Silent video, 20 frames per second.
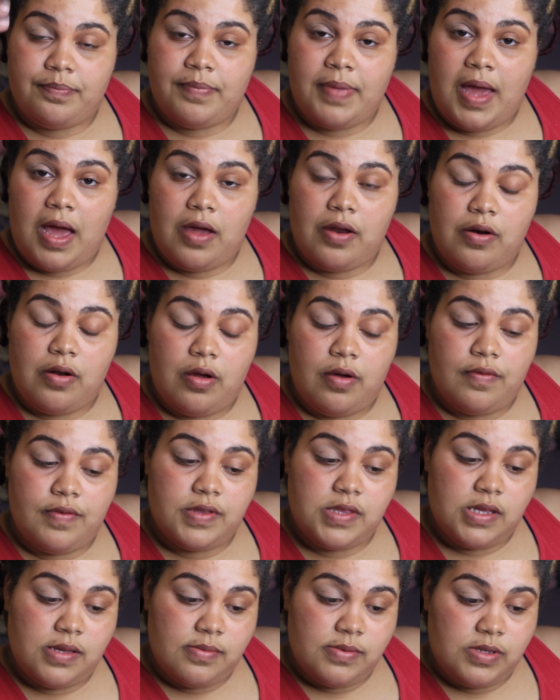powder
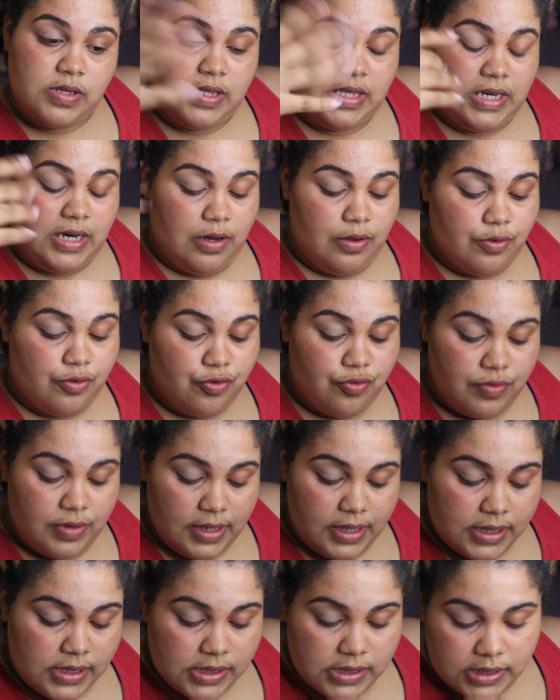over them so they don't
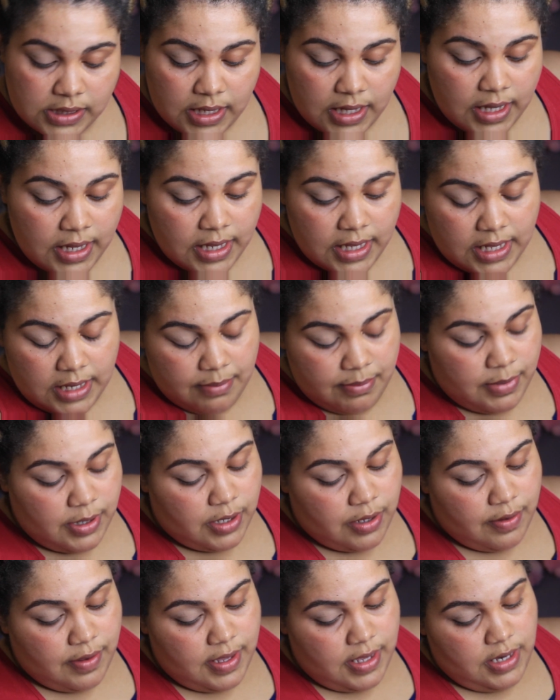crease. I'm going
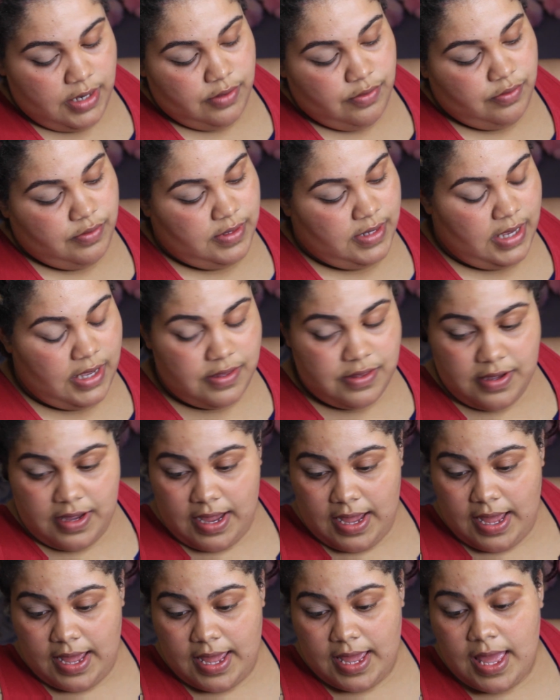to go ahead and do the other
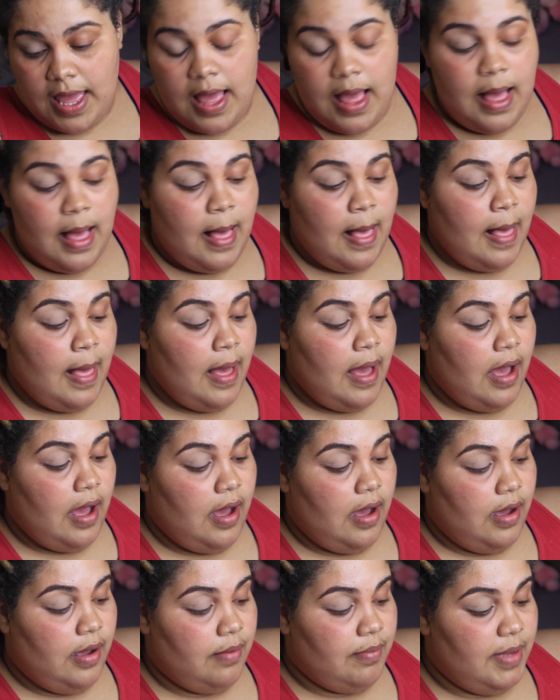eye,
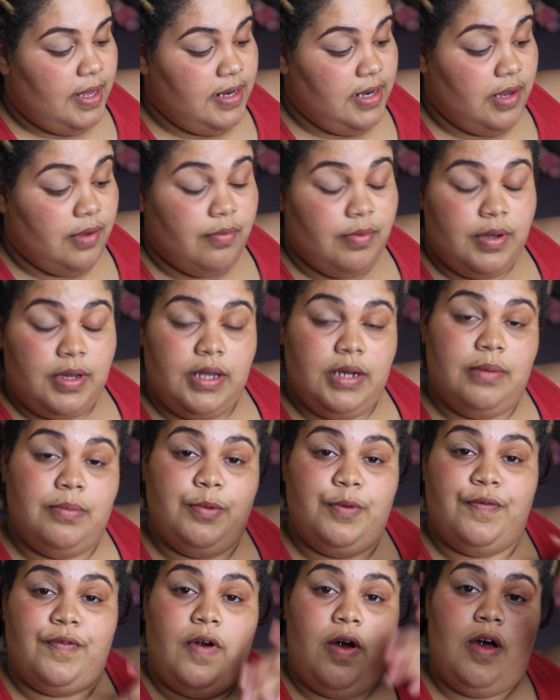and then we're going to
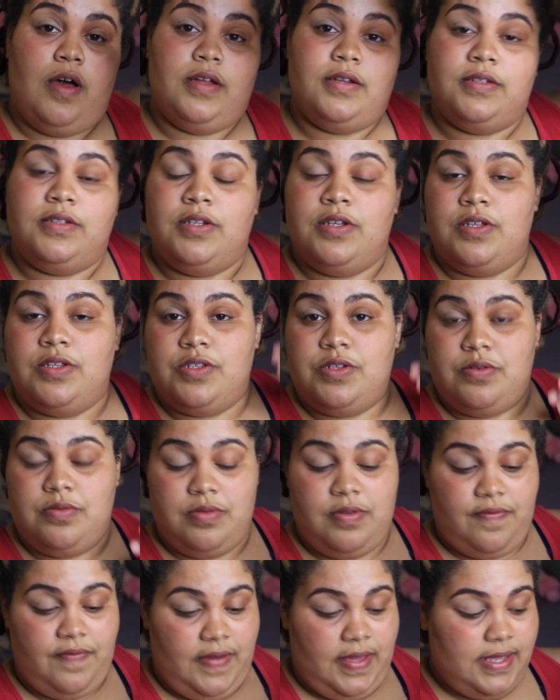move on to
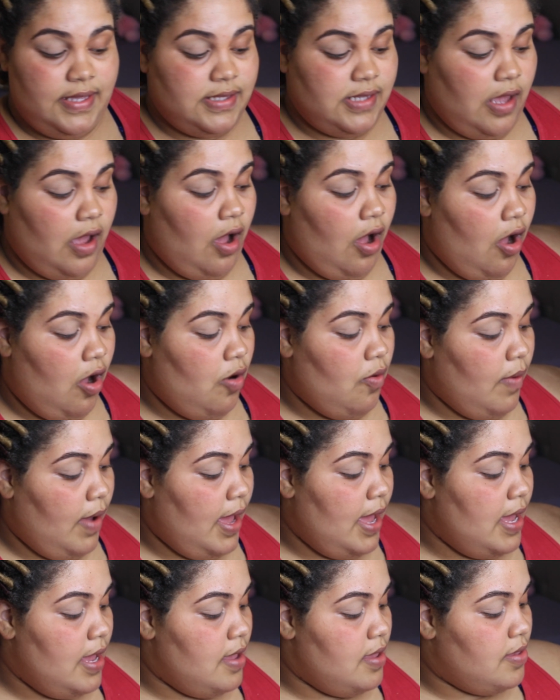the face. I
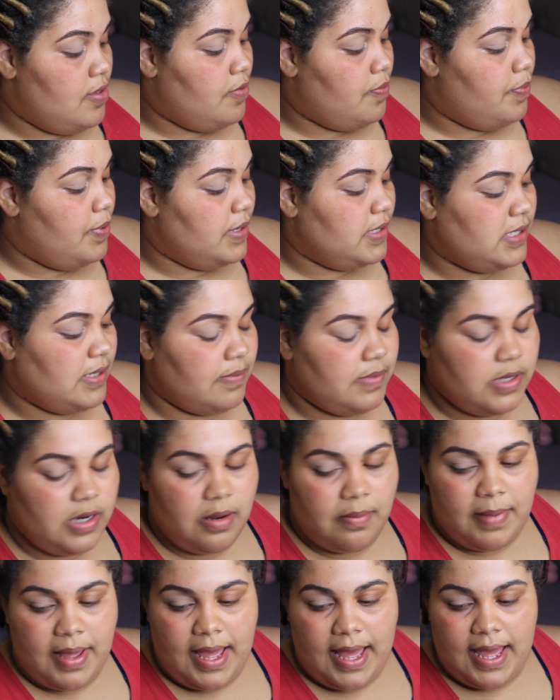always put something
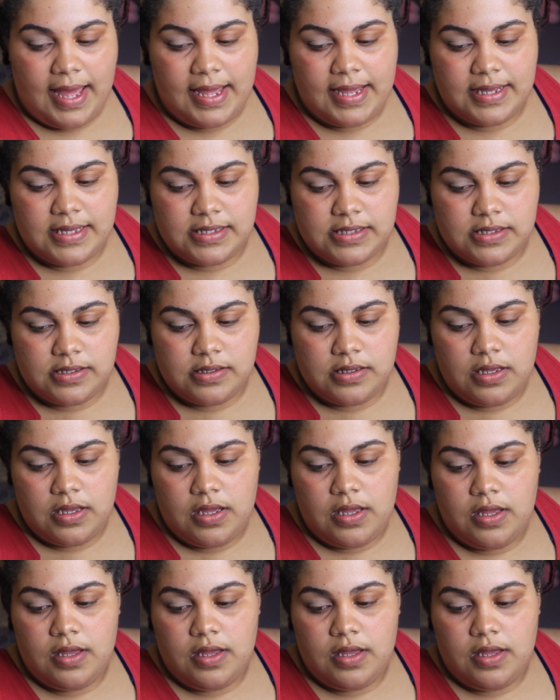on my eyes